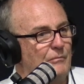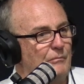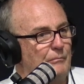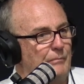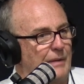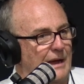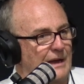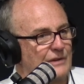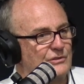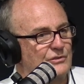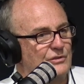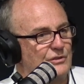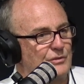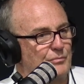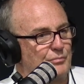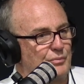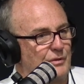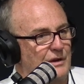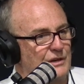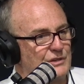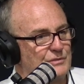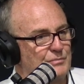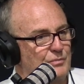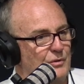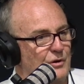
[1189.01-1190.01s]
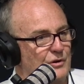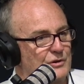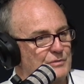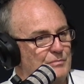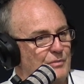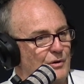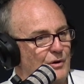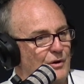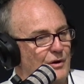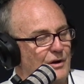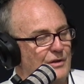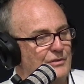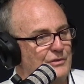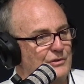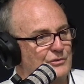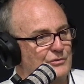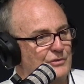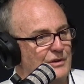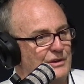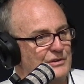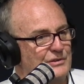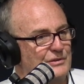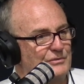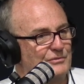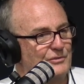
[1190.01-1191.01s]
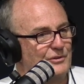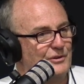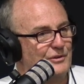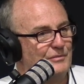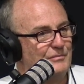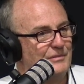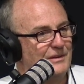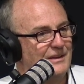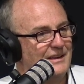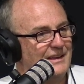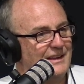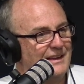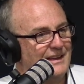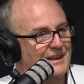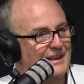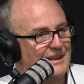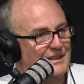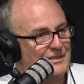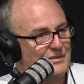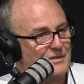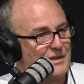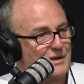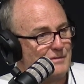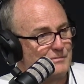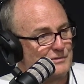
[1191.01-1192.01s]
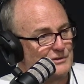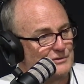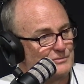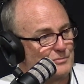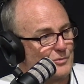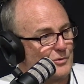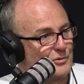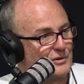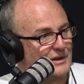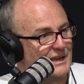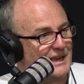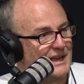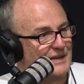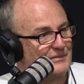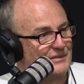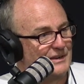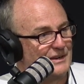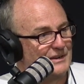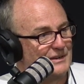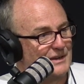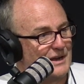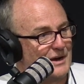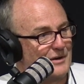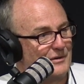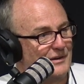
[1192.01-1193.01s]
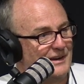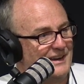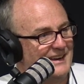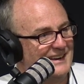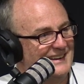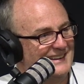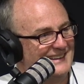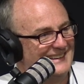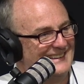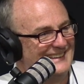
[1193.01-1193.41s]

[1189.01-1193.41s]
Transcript: back to the press box behind the dressing room, there was Warnie having a durry.